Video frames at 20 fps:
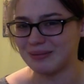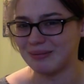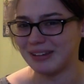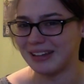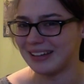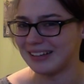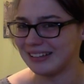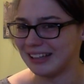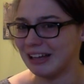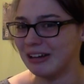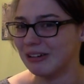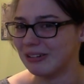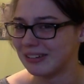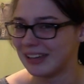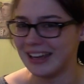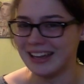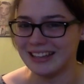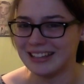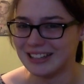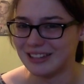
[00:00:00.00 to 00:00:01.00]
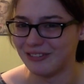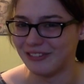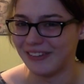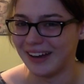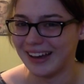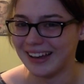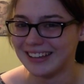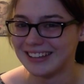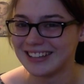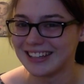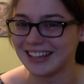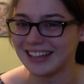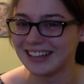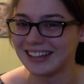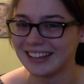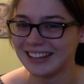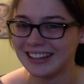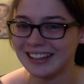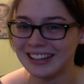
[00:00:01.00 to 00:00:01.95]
like, little kid to find, like,